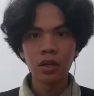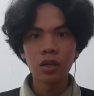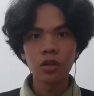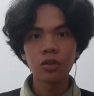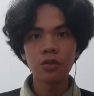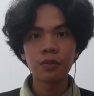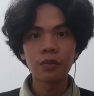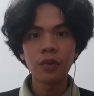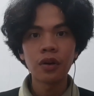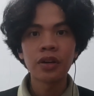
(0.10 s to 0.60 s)

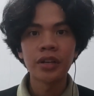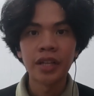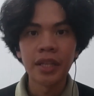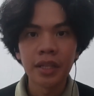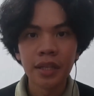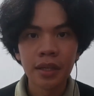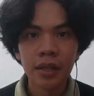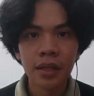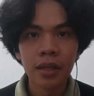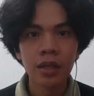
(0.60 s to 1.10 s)
Good
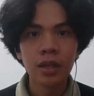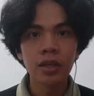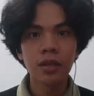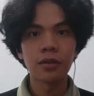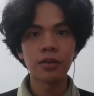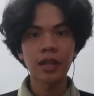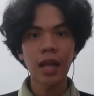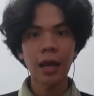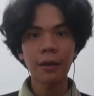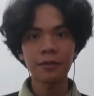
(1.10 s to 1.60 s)
morning,
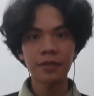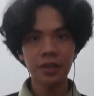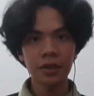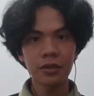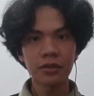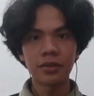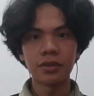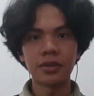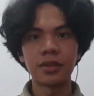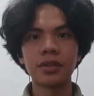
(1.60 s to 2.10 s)
good
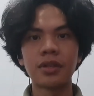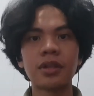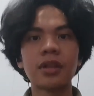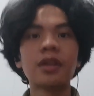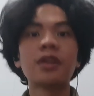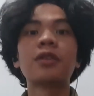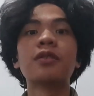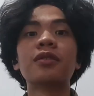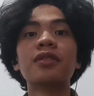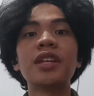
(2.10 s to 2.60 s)
afternoon,
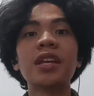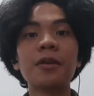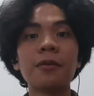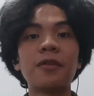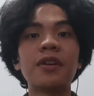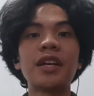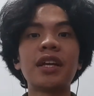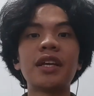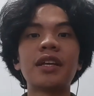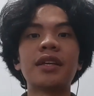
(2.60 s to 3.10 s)
good
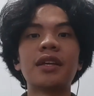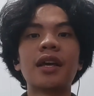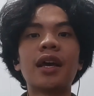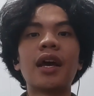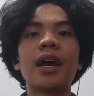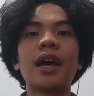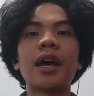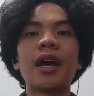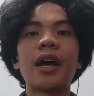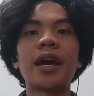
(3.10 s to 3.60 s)
evening,
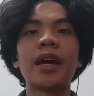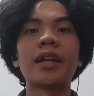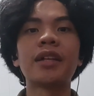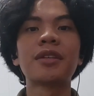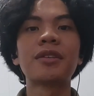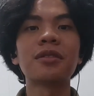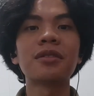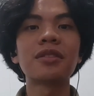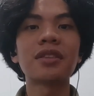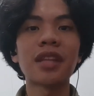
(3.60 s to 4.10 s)

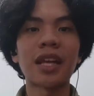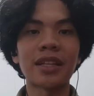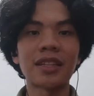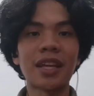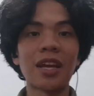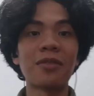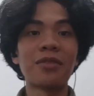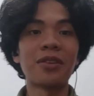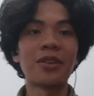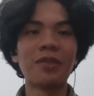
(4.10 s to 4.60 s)
and good
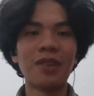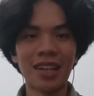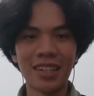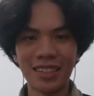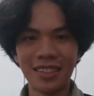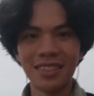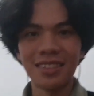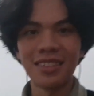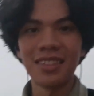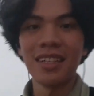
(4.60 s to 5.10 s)
night everyone.
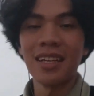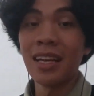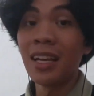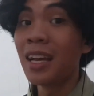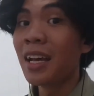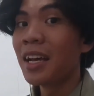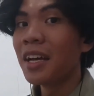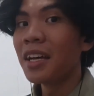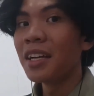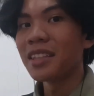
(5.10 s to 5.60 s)

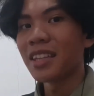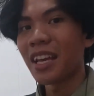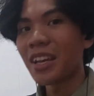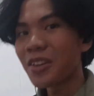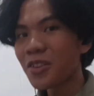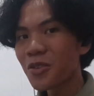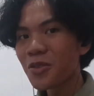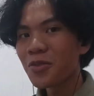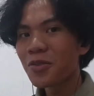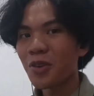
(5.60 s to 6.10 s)

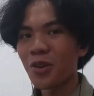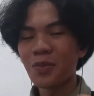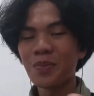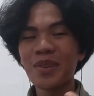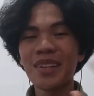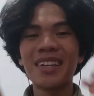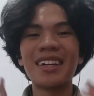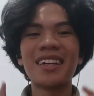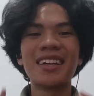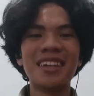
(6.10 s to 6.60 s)
Thank you for
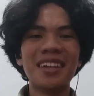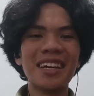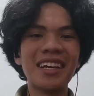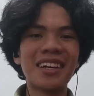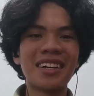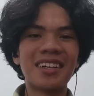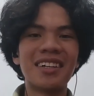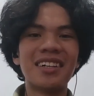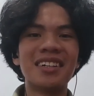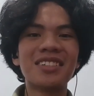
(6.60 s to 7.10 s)
being
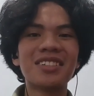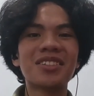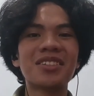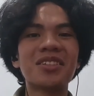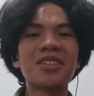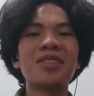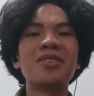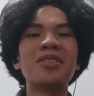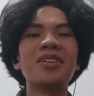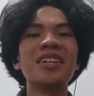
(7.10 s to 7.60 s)
here
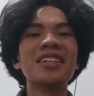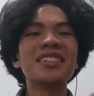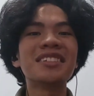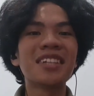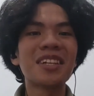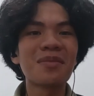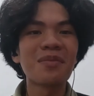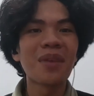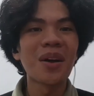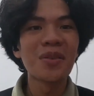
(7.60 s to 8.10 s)
to
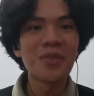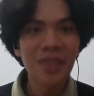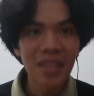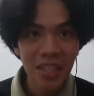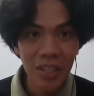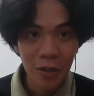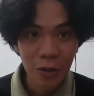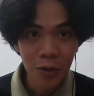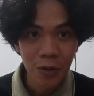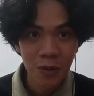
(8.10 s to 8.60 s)
listen my
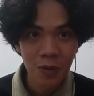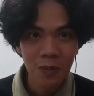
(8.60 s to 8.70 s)
video.